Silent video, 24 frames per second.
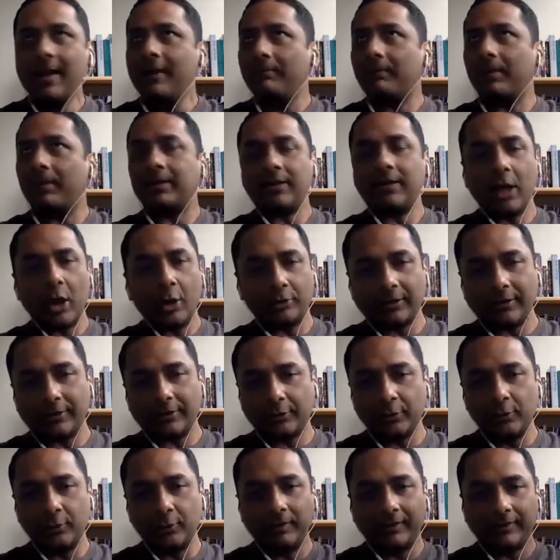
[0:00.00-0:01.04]
But no, they're
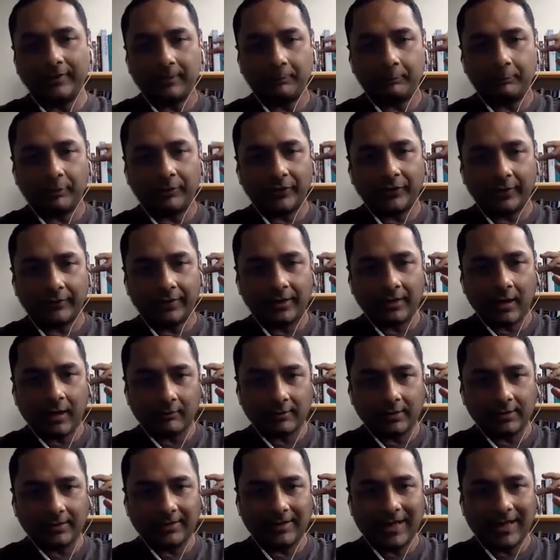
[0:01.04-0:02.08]
too busy preserving
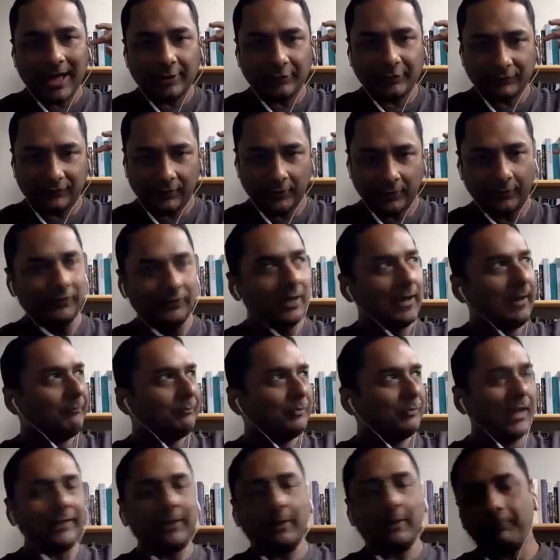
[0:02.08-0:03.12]
current cash flows,
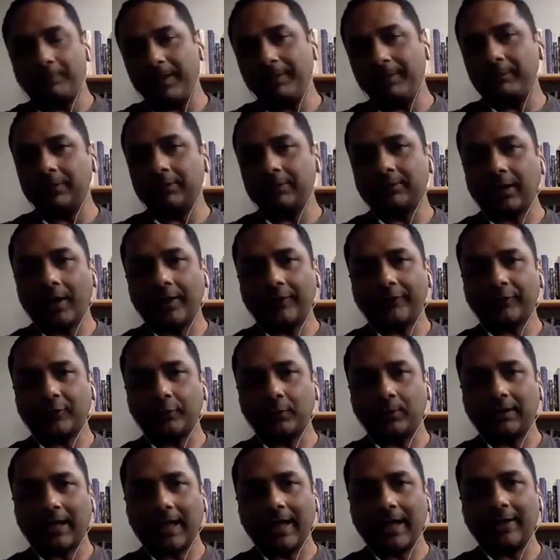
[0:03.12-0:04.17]
and the people tasked
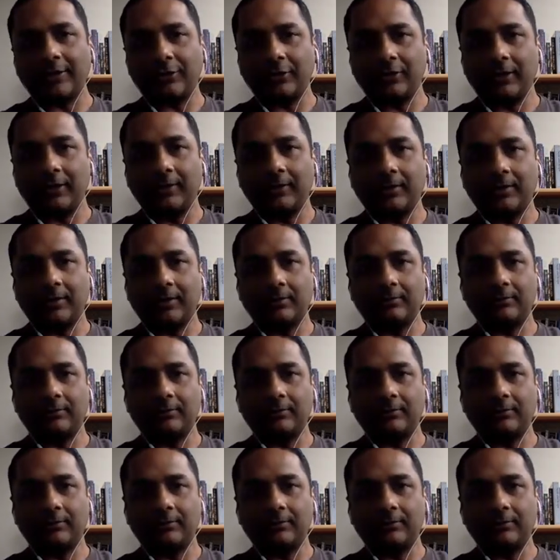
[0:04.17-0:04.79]
with actually